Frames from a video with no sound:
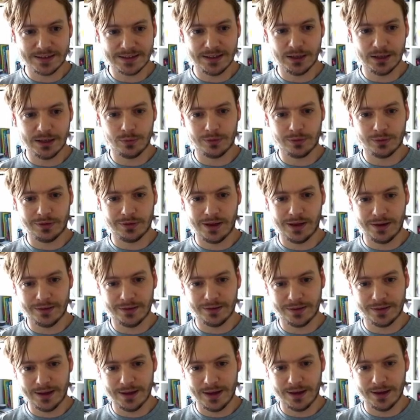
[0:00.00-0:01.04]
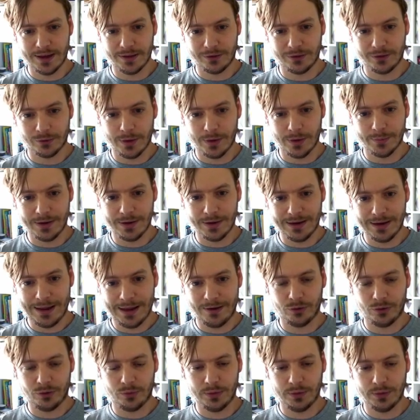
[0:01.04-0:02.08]
equals line is there, so I'm
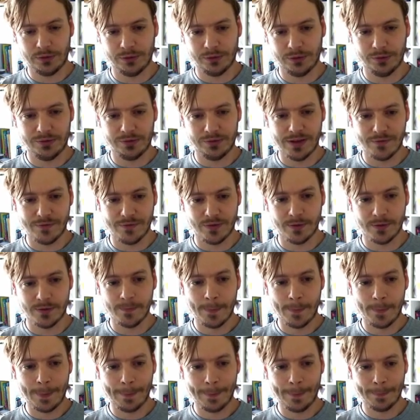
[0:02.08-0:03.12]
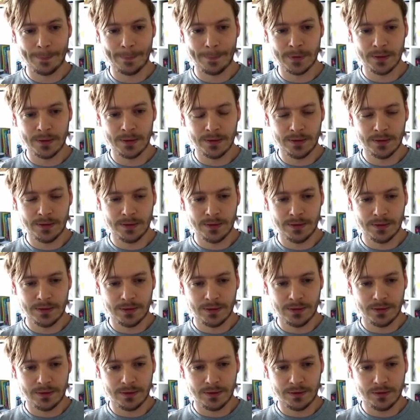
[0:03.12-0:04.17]
allowed to include 7.
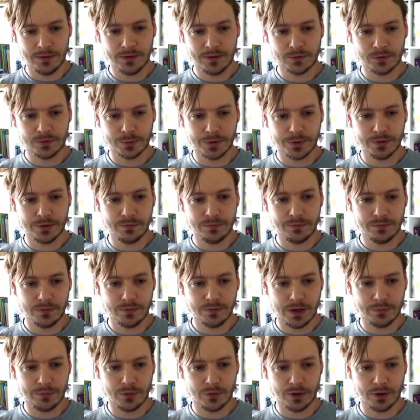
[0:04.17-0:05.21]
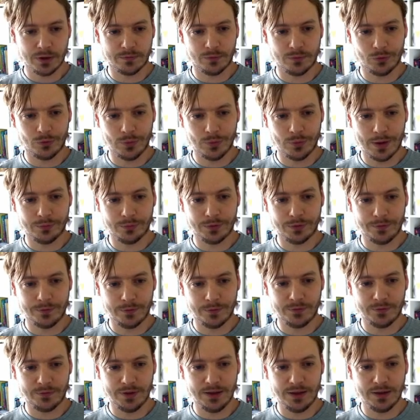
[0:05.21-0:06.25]
This one, I'm running from 12 to
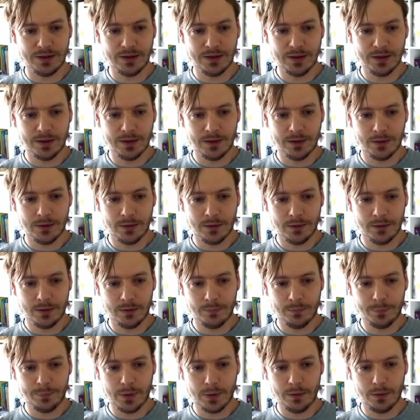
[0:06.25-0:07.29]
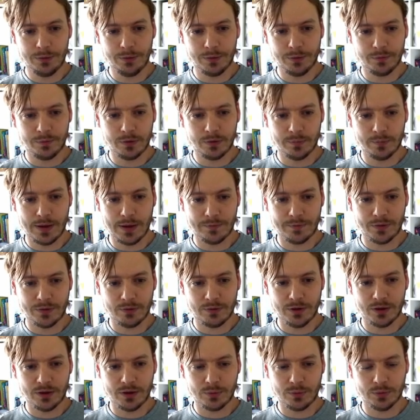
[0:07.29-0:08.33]
15. Both of them have
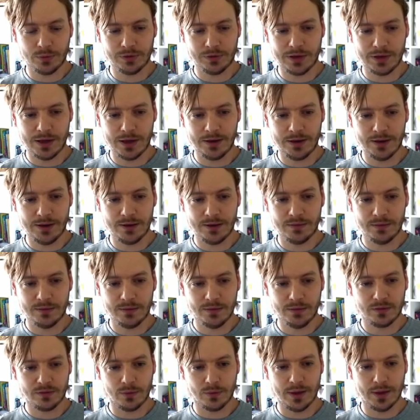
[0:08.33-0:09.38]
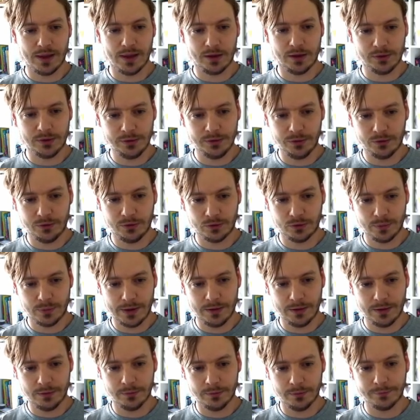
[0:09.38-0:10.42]
their equals line in, so I include
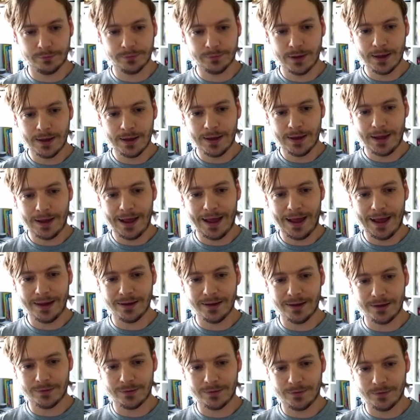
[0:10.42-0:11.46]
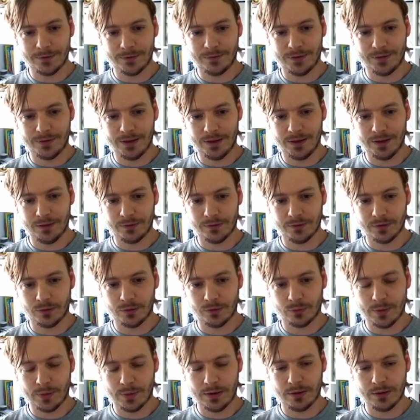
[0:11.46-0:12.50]
12 and 15. So
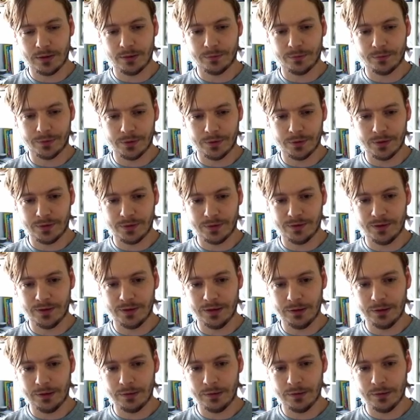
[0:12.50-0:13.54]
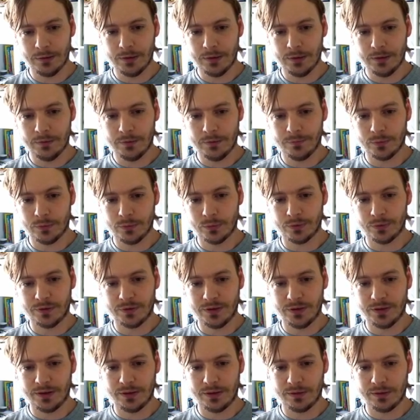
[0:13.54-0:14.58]
12, 13,
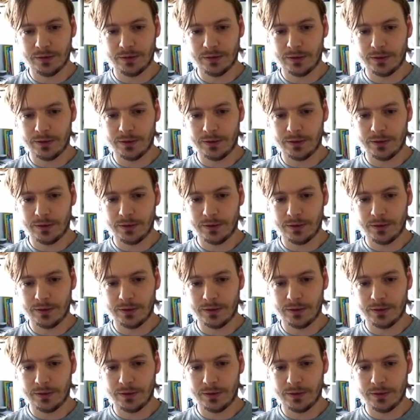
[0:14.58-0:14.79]
14,